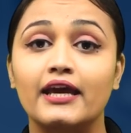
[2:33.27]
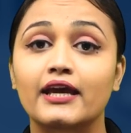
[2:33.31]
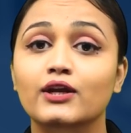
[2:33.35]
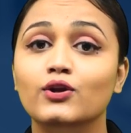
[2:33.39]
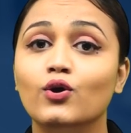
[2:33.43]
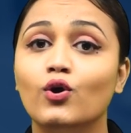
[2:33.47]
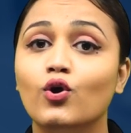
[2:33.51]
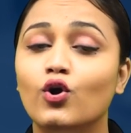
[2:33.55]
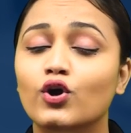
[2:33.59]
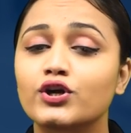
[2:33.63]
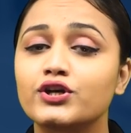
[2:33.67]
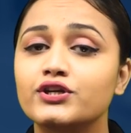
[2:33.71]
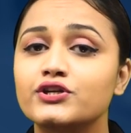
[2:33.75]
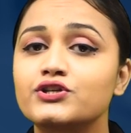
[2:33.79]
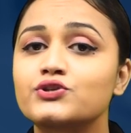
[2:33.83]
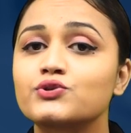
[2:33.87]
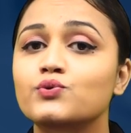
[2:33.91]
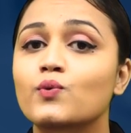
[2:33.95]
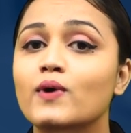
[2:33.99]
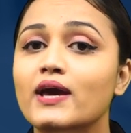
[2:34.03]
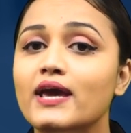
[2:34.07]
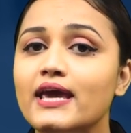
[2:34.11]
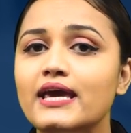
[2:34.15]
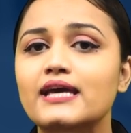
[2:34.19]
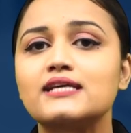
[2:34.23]
In order
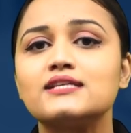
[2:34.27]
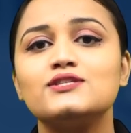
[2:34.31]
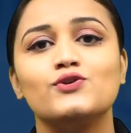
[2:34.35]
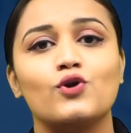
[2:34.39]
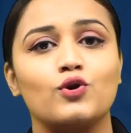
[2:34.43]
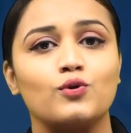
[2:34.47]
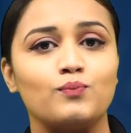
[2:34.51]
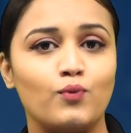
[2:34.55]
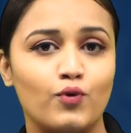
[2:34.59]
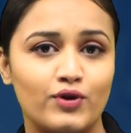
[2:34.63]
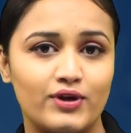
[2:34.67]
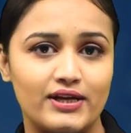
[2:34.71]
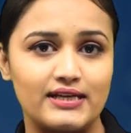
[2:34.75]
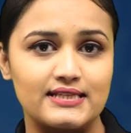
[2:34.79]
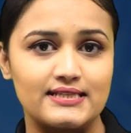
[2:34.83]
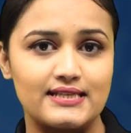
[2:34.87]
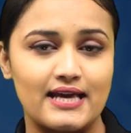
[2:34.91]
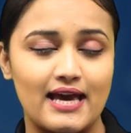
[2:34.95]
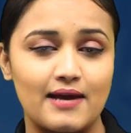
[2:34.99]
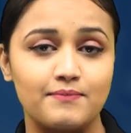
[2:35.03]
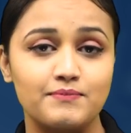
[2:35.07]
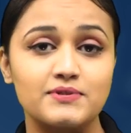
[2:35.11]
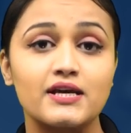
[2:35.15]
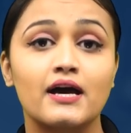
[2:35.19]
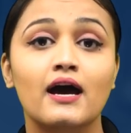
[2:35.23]
to ace your board
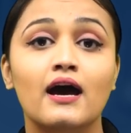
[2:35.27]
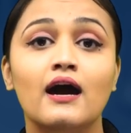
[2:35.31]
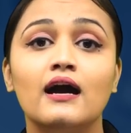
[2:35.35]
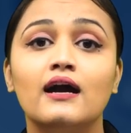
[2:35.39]
exams,